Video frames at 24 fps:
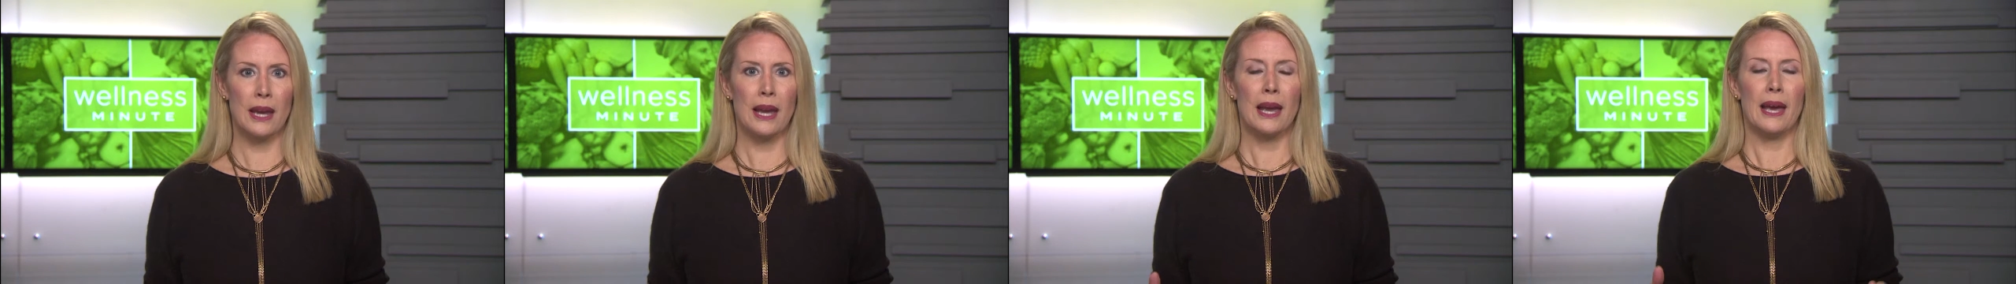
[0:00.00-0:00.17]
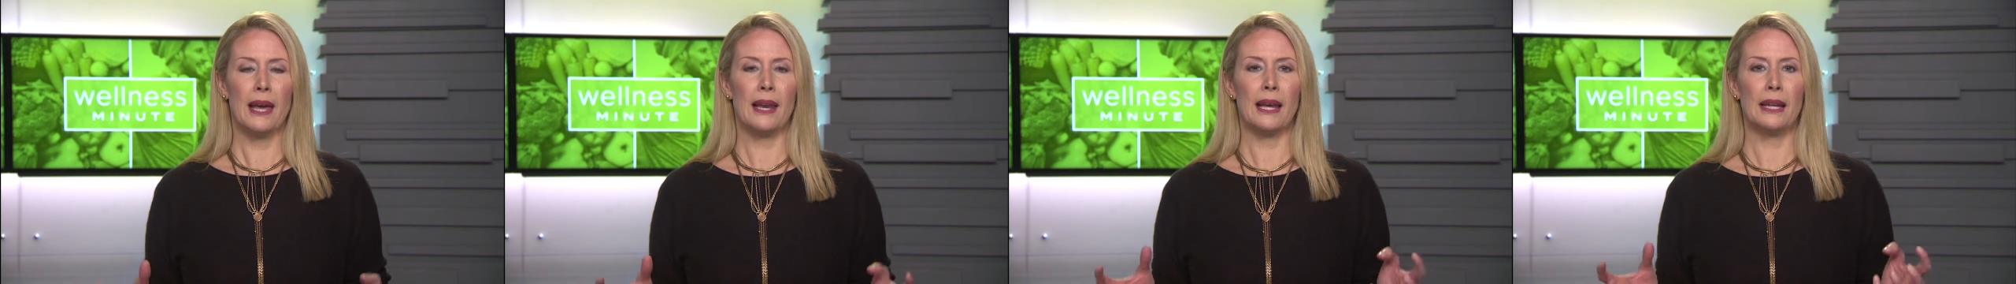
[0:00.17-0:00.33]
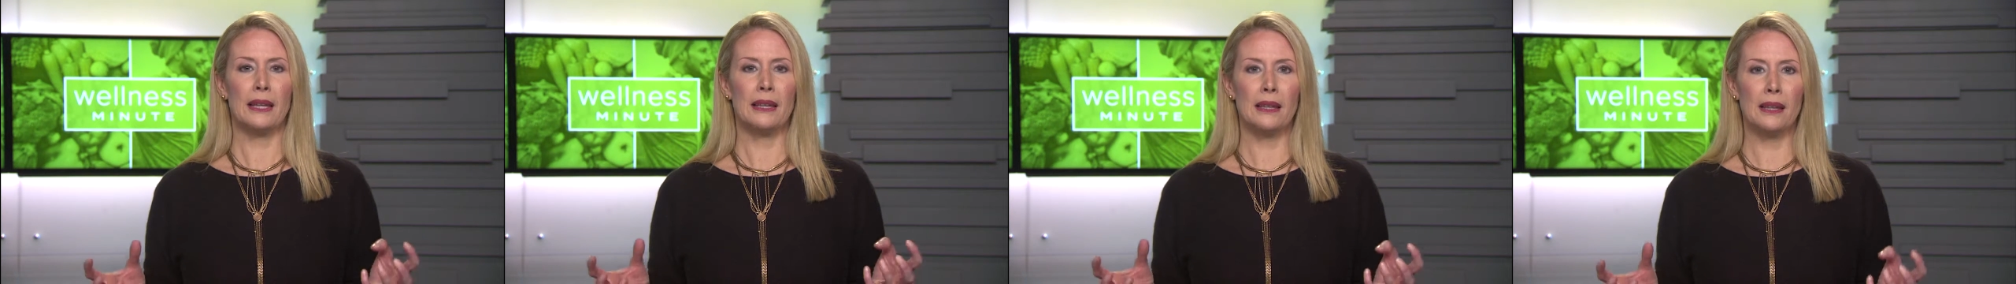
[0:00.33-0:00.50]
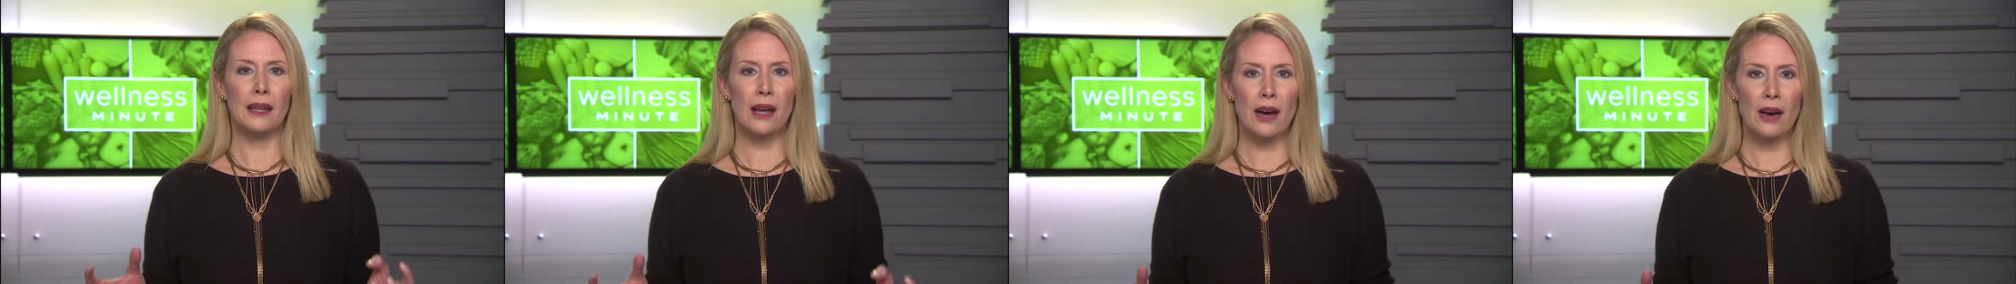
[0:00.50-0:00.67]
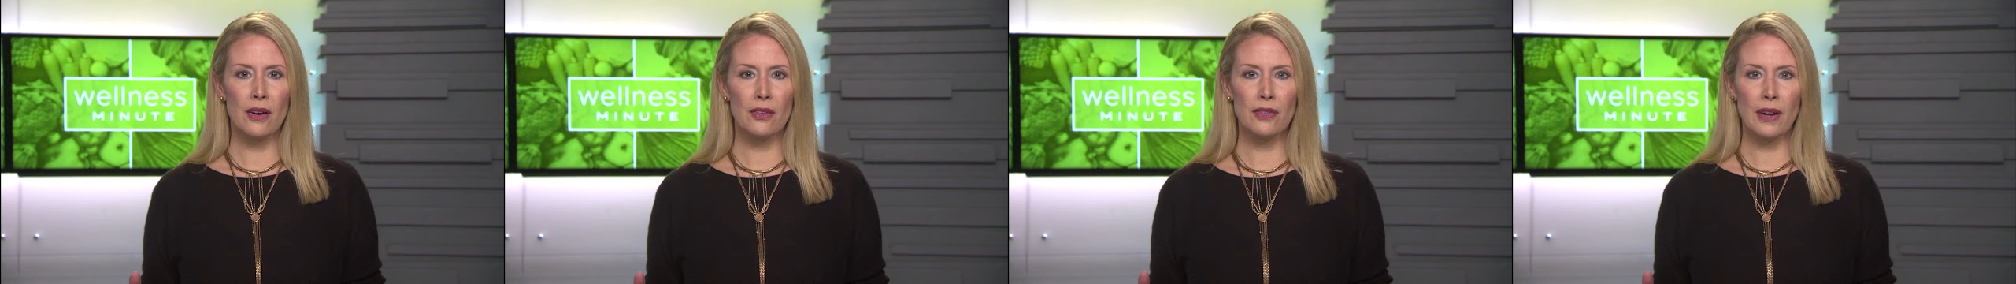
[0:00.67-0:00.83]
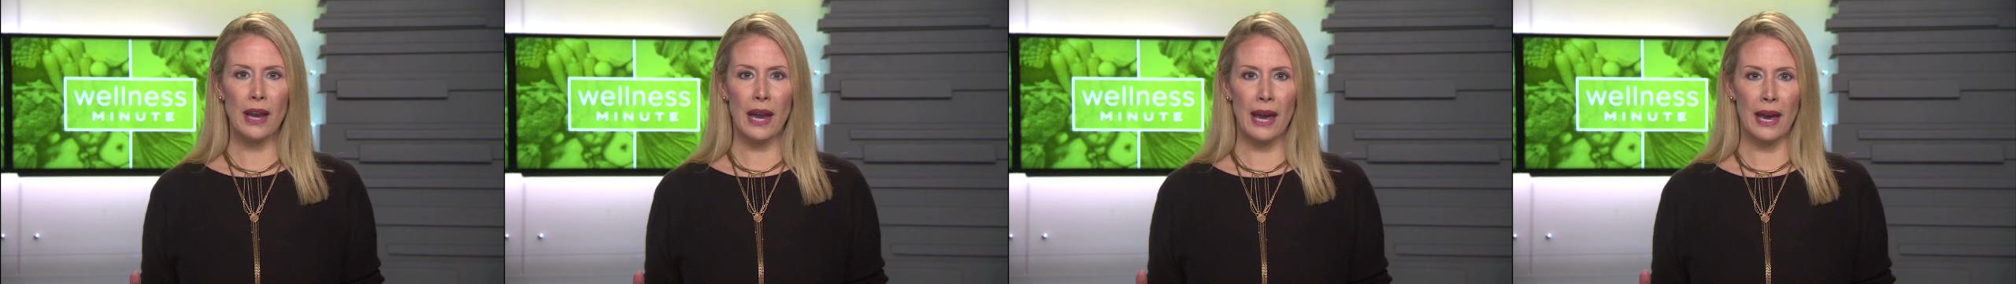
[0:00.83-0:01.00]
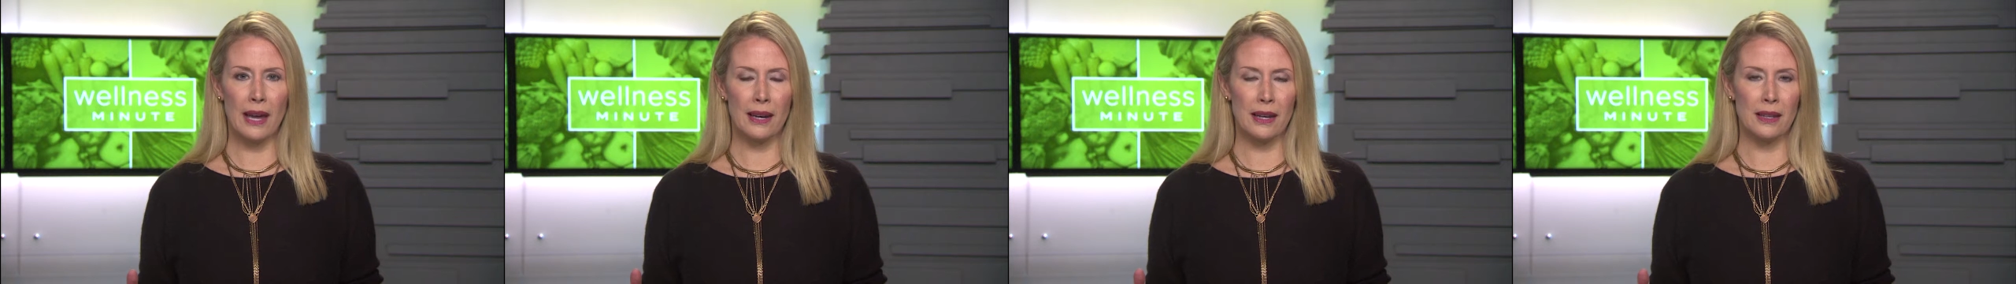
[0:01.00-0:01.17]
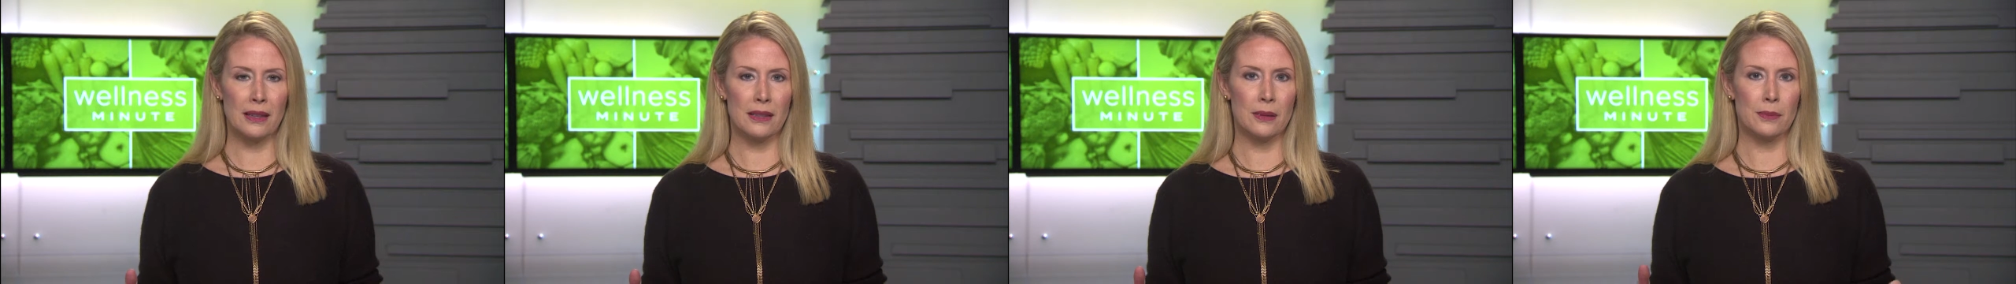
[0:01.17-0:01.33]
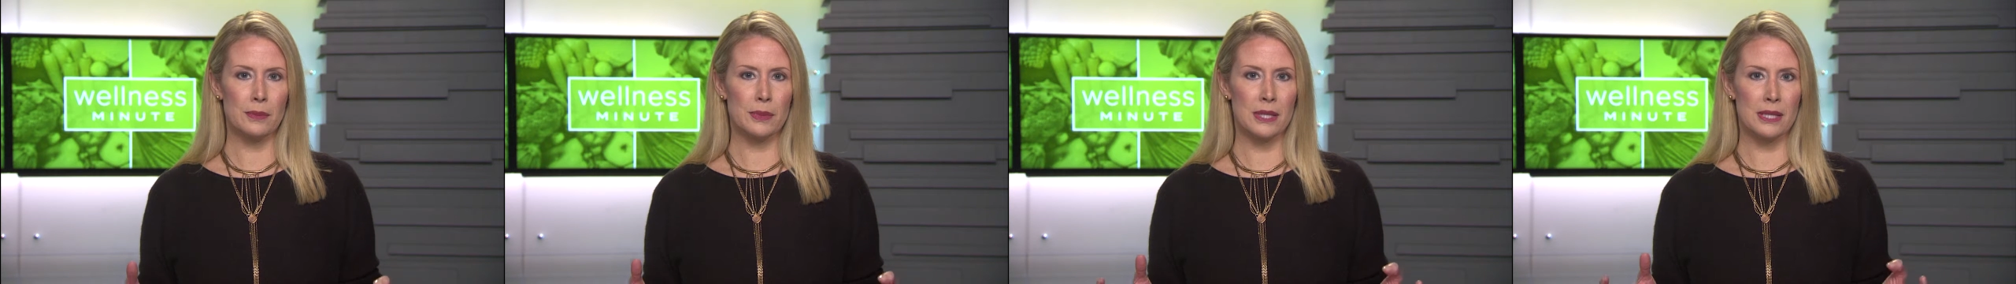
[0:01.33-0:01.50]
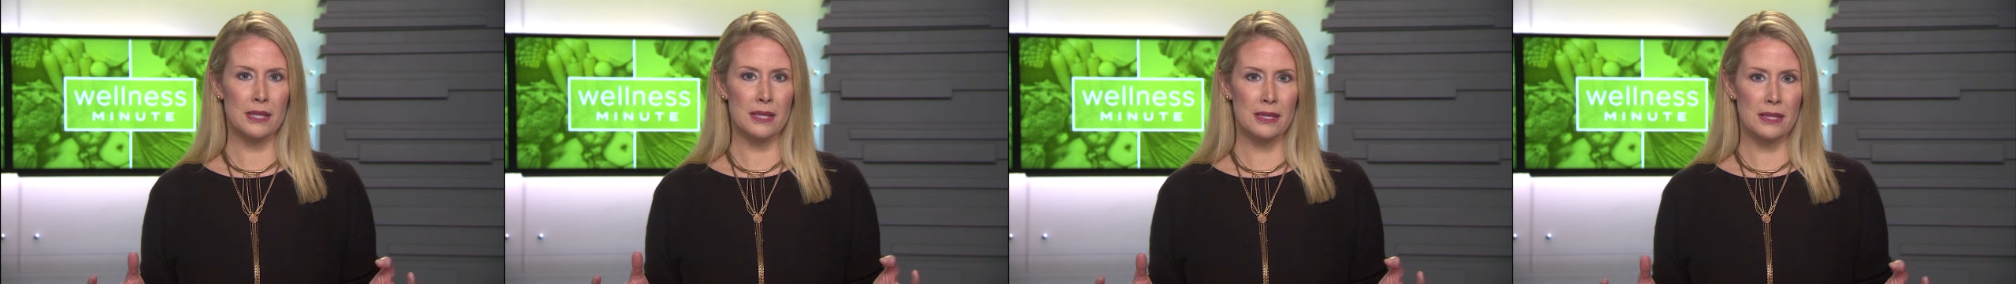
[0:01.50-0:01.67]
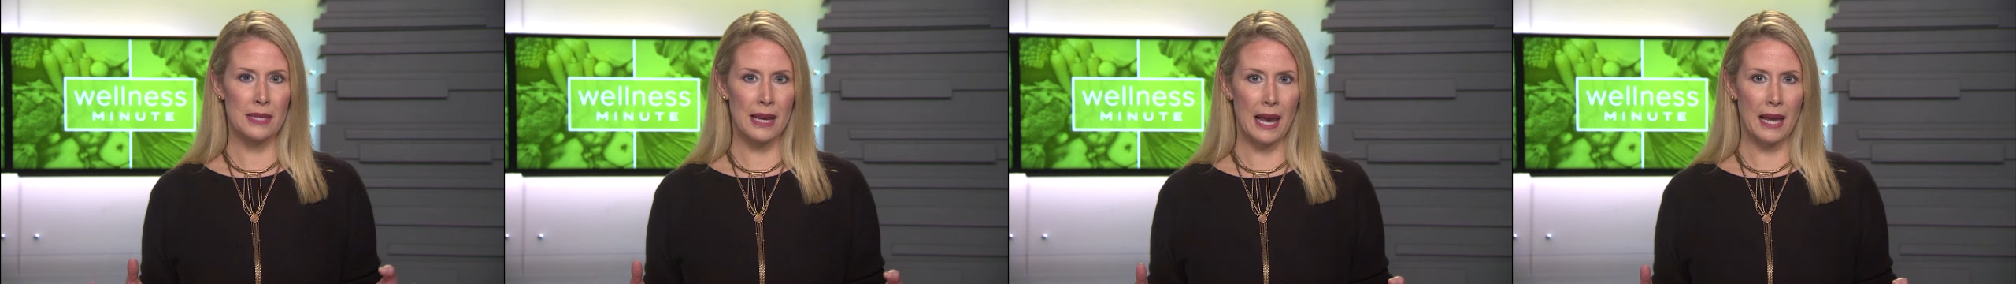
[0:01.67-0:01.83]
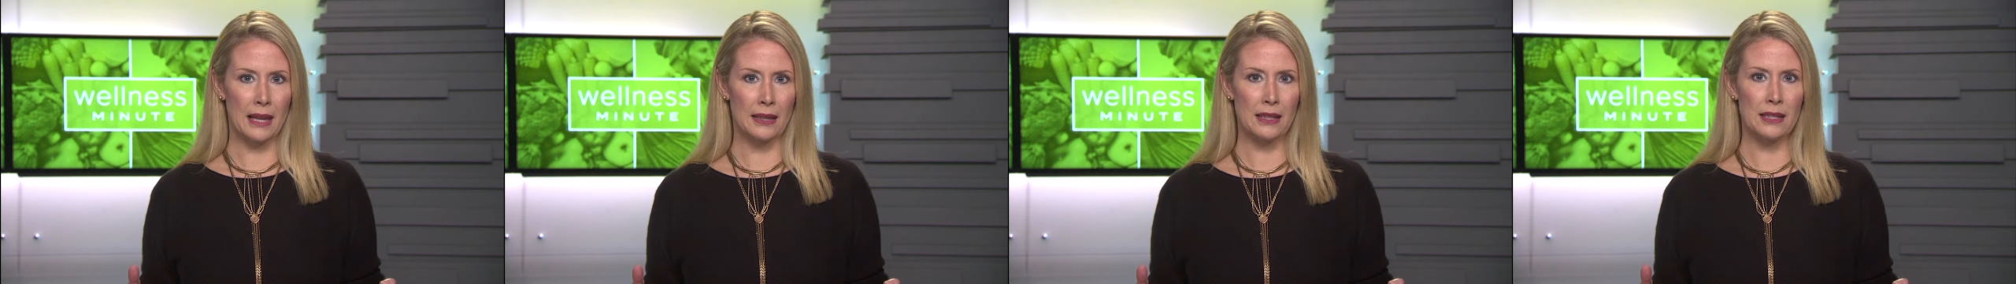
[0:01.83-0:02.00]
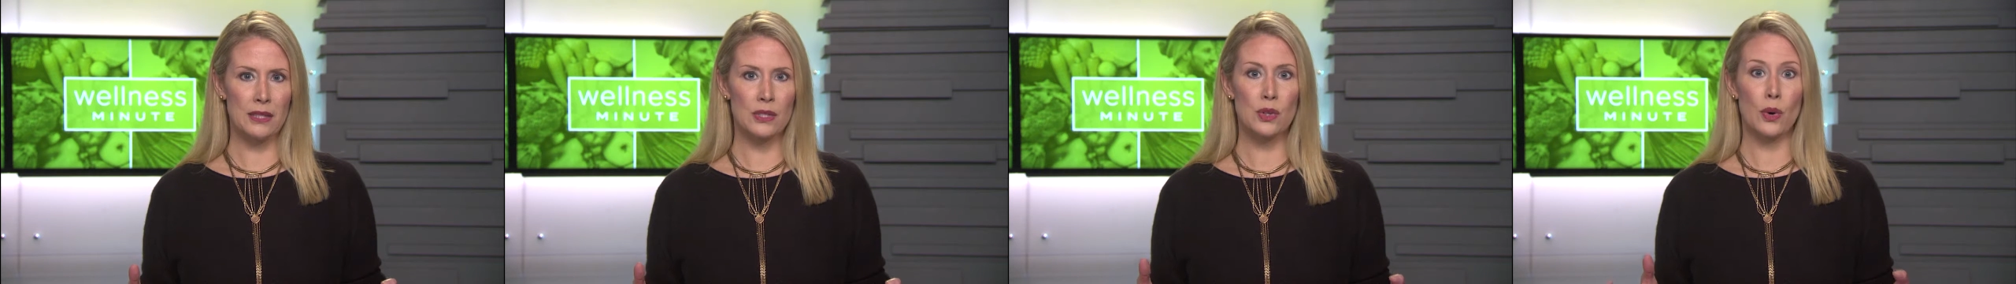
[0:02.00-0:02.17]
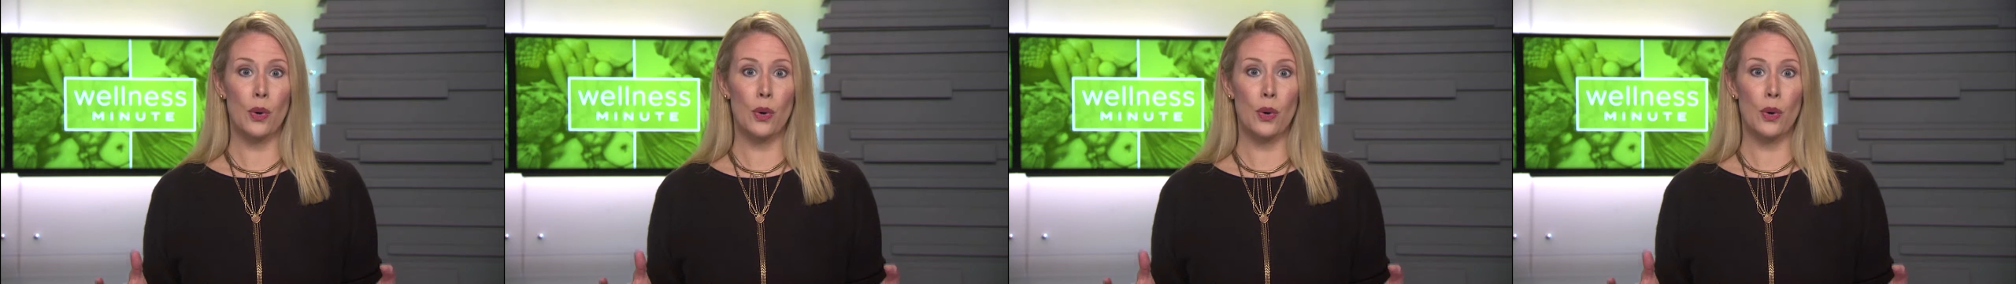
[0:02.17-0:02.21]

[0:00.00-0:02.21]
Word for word: and I love adding them to salads